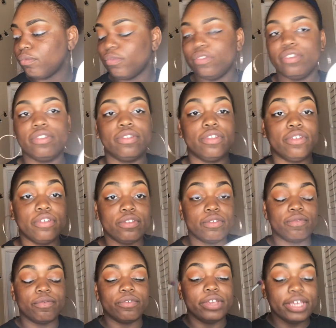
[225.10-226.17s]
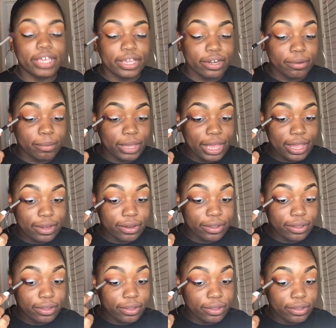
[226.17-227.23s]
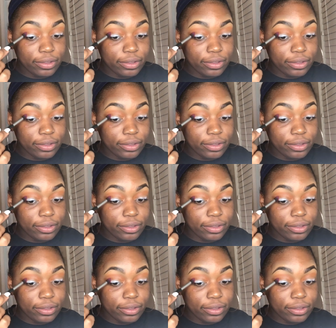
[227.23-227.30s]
Since this is a freehand, I'm kind of